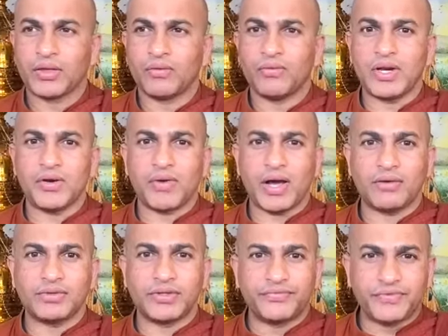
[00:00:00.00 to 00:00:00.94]
when you
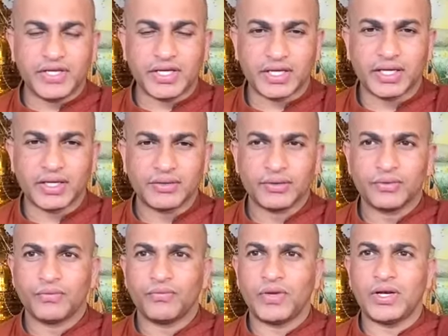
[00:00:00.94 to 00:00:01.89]
have the fear,
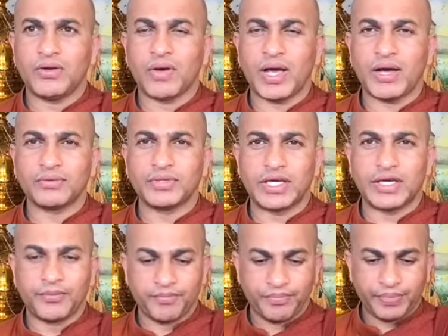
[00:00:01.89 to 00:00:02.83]
when you have
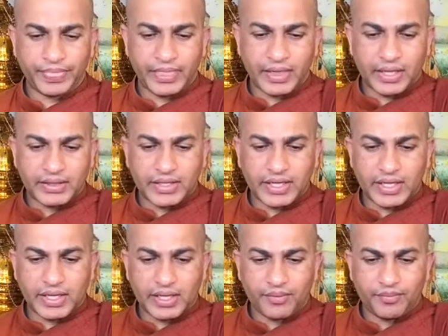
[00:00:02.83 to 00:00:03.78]
the
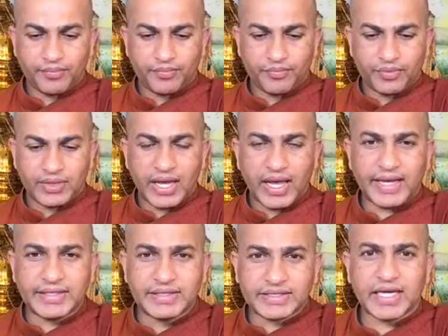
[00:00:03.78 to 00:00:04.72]
the the
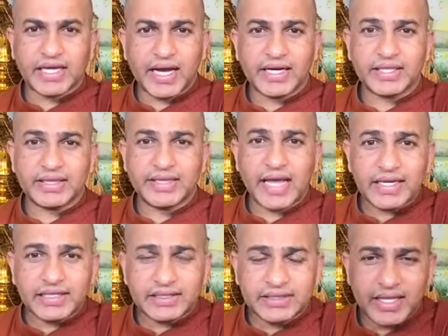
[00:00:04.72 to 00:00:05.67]
anxiety
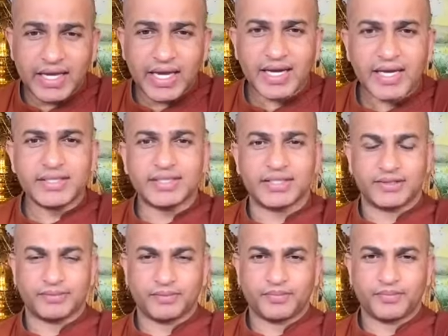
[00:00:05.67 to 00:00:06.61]
that is the energy